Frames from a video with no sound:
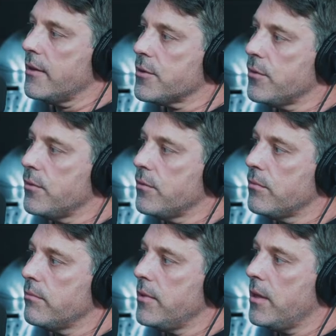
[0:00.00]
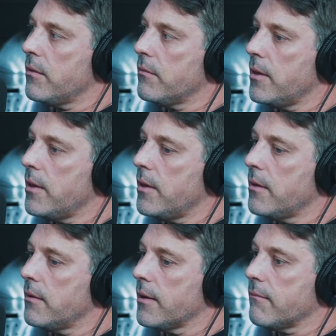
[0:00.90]
this who you know,
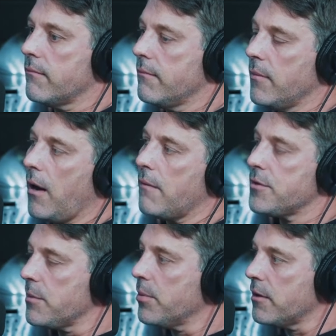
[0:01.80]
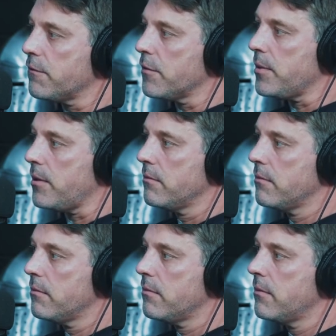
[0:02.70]
uh, like obviously played football